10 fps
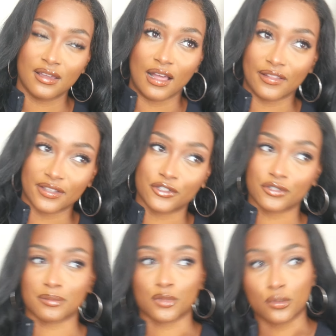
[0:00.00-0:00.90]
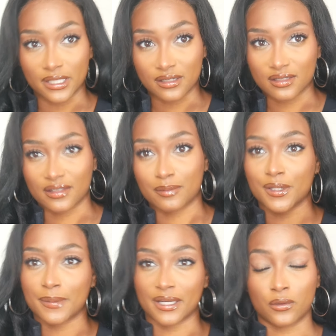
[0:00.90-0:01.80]
and then do some tweaks and then put
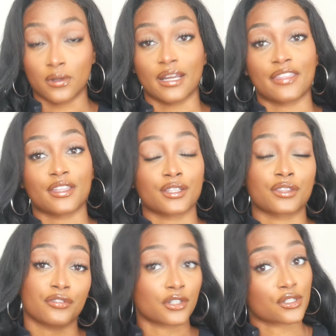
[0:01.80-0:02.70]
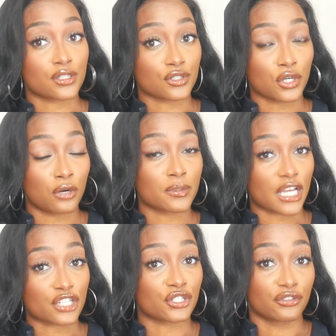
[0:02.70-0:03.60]
it back on. I think that the first install was
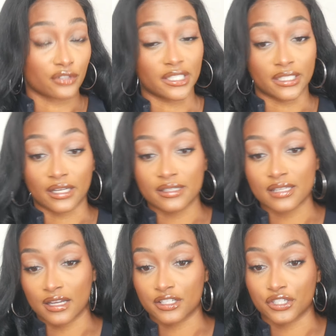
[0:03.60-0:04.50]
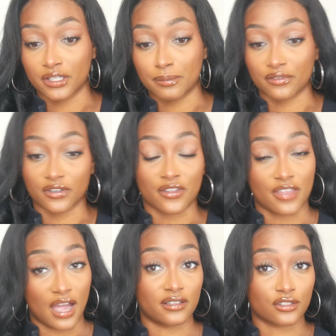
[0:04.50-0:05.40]
actually really nice. I actually preferred
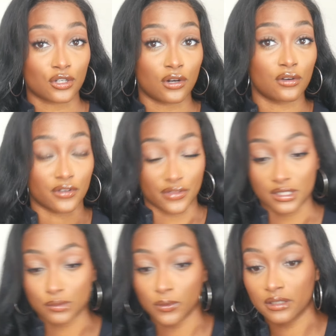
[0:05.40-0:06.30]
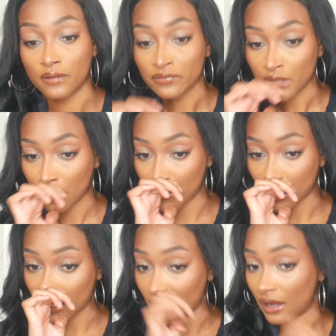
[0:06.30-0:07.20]
that install over this one,
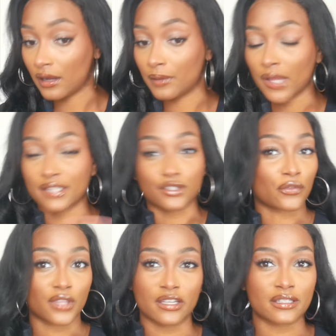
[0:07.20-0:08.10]
but um, I don't think